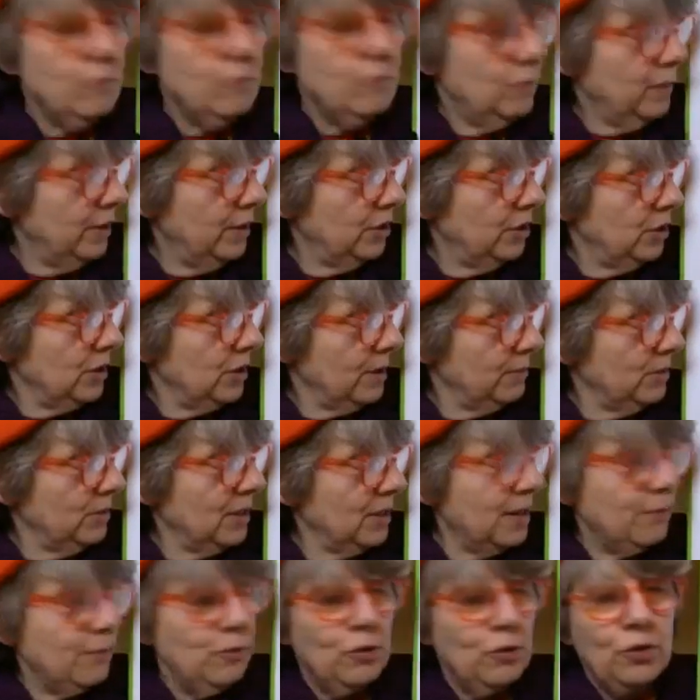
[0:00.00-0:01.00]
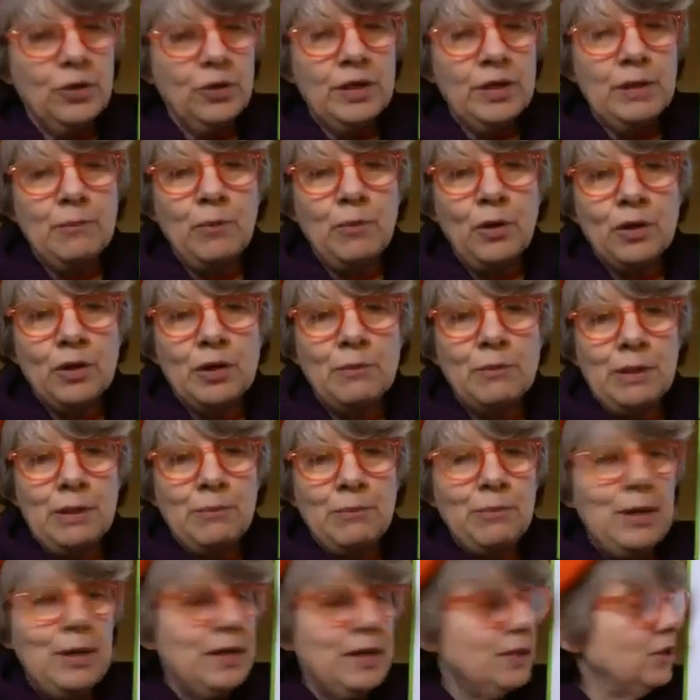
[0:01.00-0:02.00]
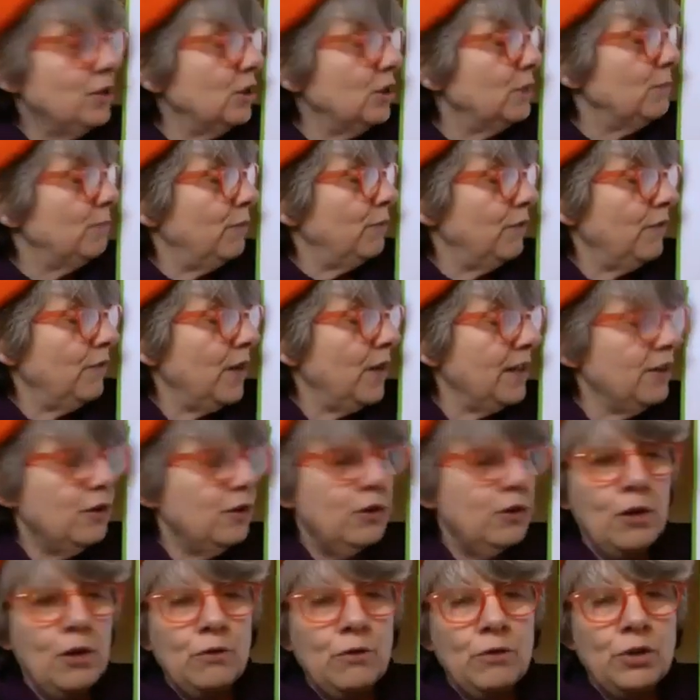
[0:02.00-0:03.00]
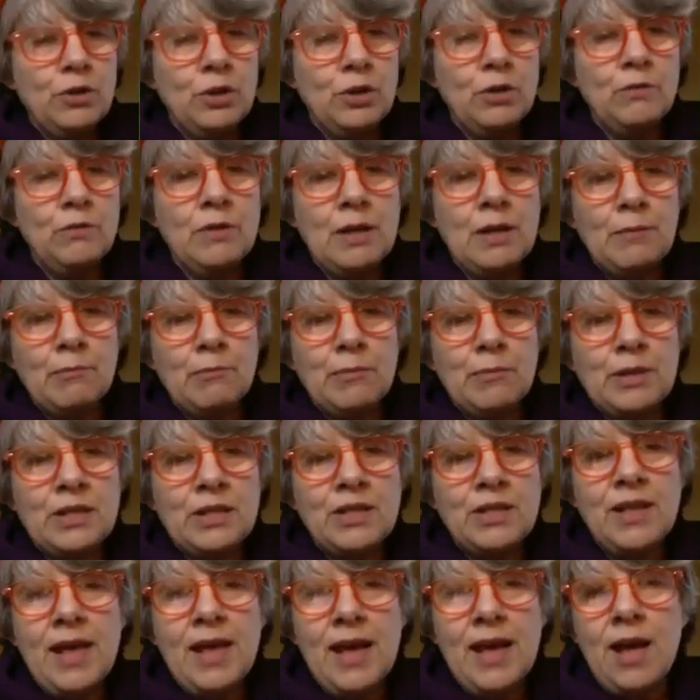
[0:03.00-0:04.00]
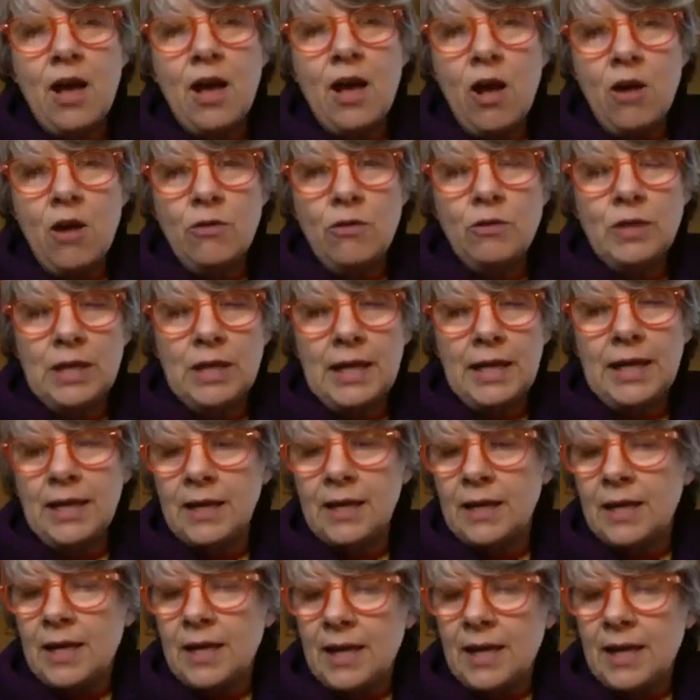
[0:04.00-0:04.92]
Which times table could it possibly be? And just provide those two numbers there only.